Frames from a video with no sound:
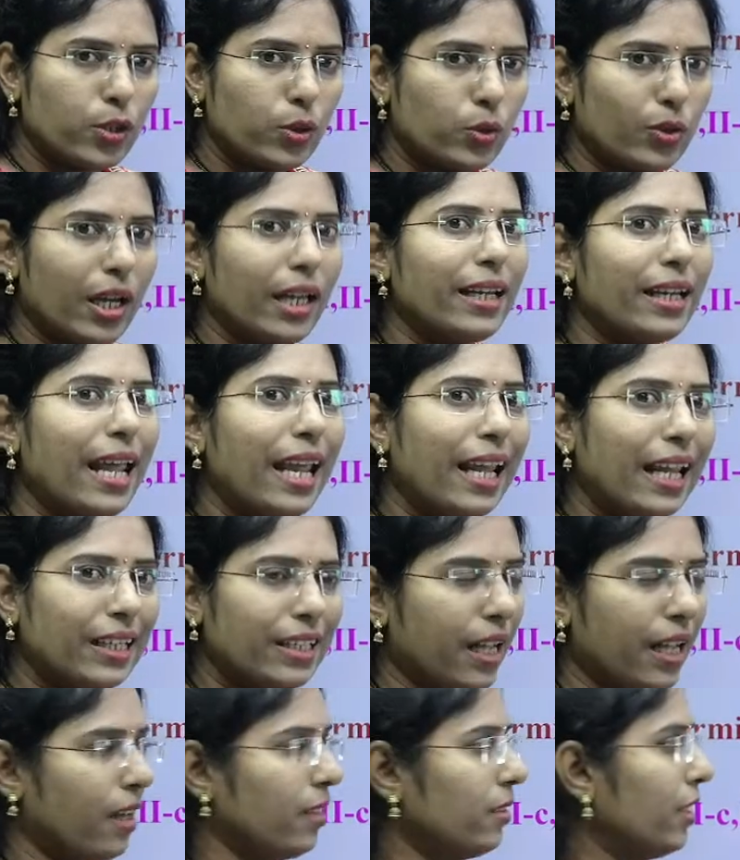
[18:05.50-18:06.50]
to an
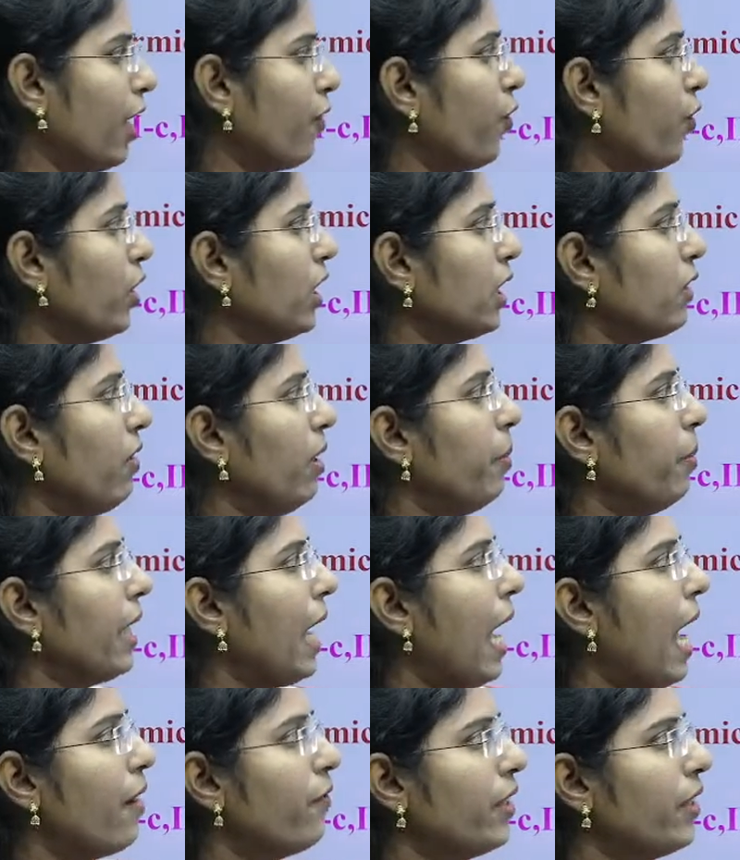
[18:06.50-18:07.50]
area. Therefore, it will be
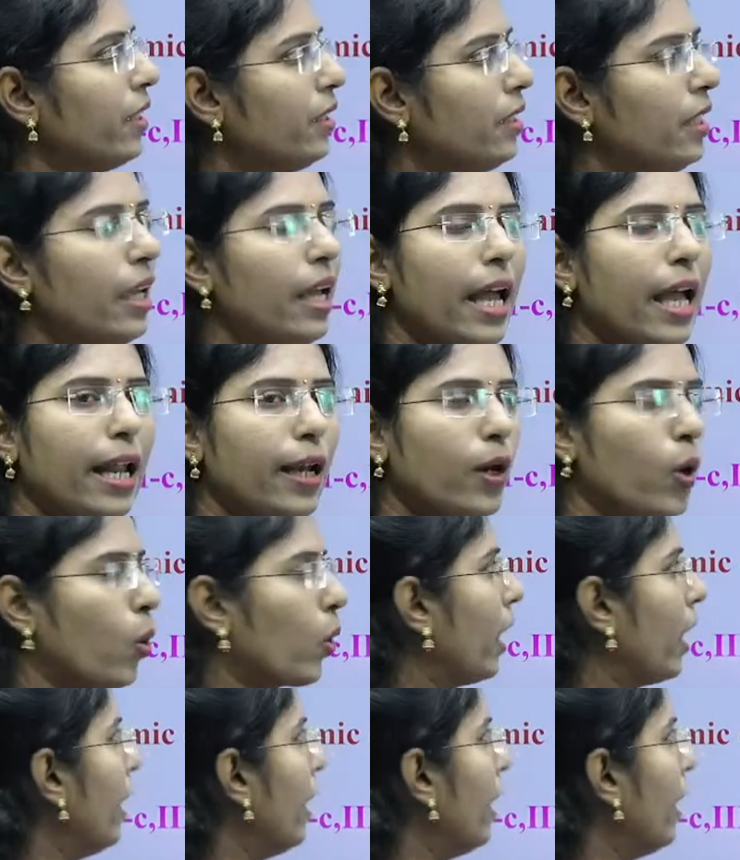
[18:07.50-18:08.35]
having a local